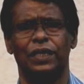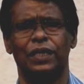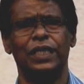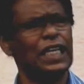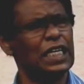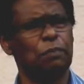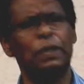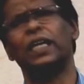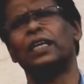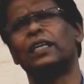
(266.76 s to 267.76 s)
He has
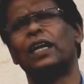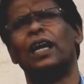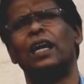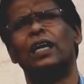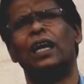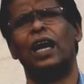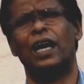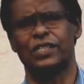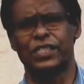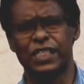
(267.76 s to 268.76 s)
been
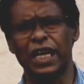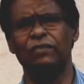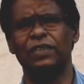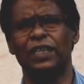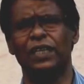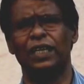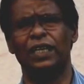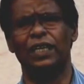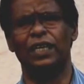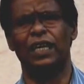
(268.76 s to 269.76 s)
our Savior,
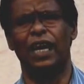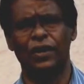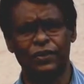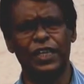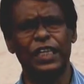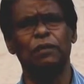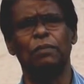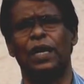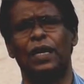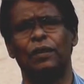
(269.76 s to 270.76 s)
our Redeemer,